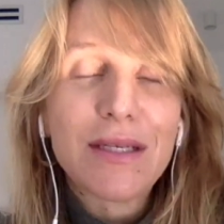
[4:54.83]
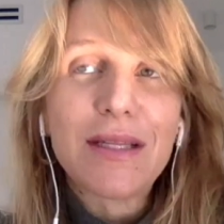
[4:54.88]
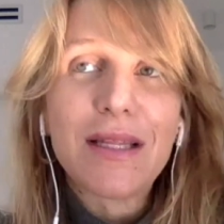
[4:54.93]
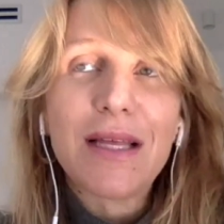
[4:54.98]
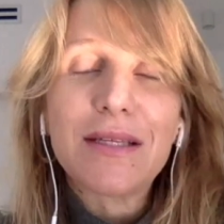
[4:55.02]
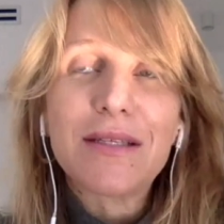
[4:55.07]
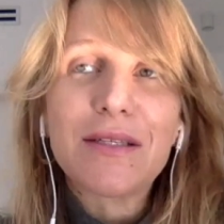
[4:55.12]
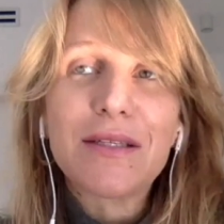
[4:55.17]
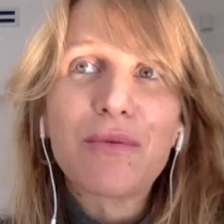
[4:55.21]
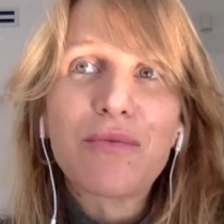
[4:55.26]

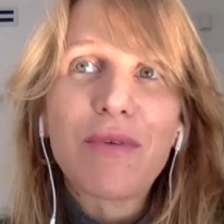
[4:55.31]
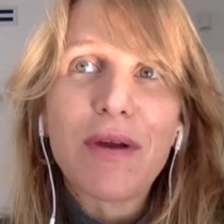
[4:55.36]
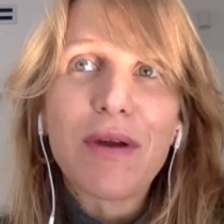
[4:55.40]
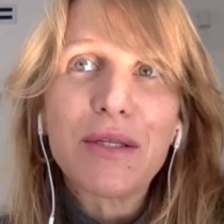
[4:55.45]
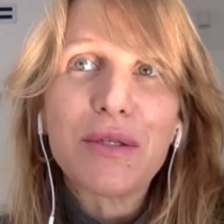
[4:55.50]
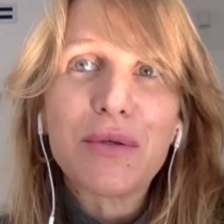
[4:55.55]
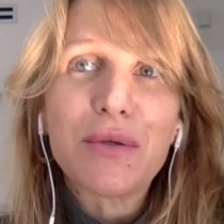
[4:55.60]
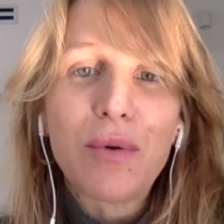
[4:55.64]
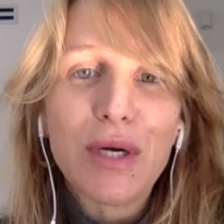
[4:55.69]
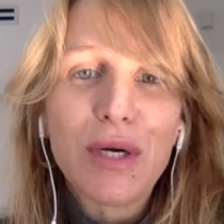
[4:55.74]
that's a
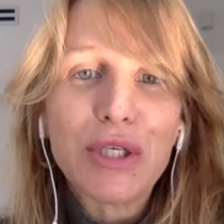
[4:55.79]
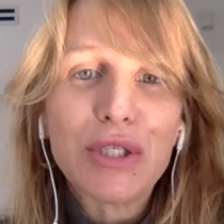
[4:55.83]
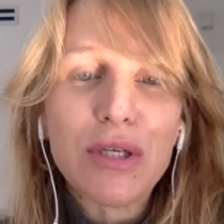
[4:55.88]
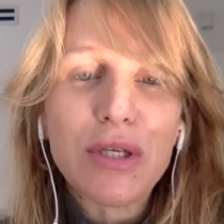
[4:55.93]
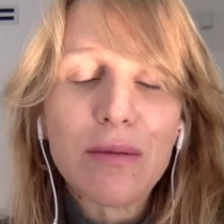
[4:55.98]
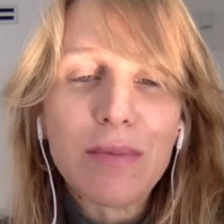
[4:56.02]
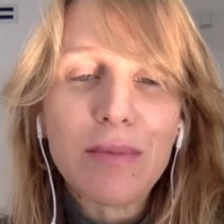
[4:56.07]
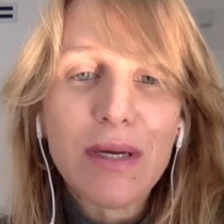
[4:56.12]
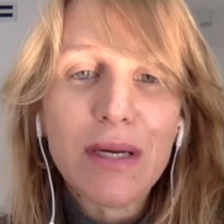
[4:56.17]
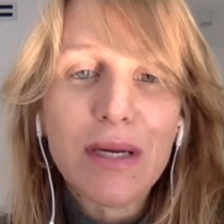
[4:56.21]
great
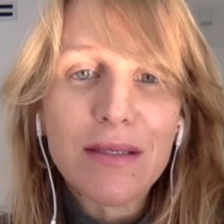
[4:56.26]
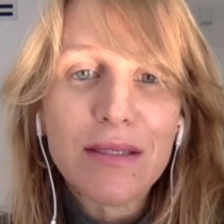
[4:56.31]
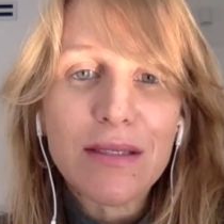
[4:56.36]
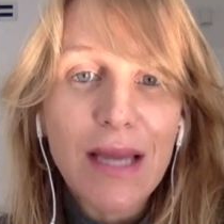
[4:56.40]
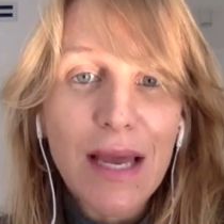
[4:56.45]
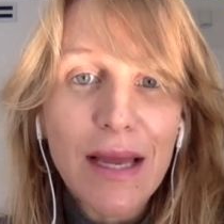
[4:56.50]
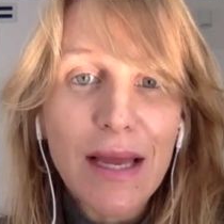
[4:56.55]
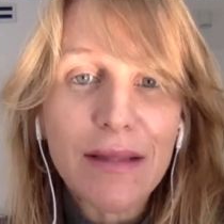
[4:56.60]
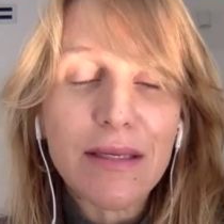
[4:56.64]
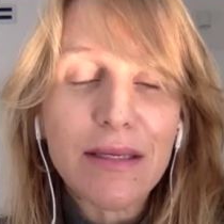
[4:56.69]
question, because
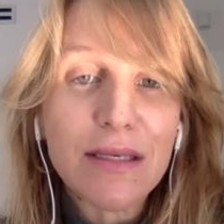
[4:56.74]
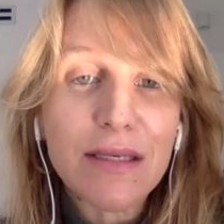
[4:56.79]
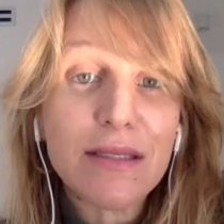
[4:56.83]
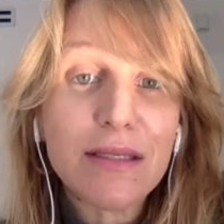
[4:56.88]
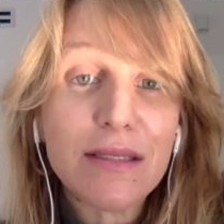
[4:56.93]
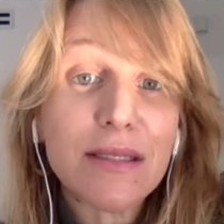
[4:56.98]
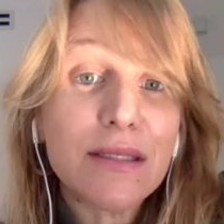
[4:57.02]
Gett is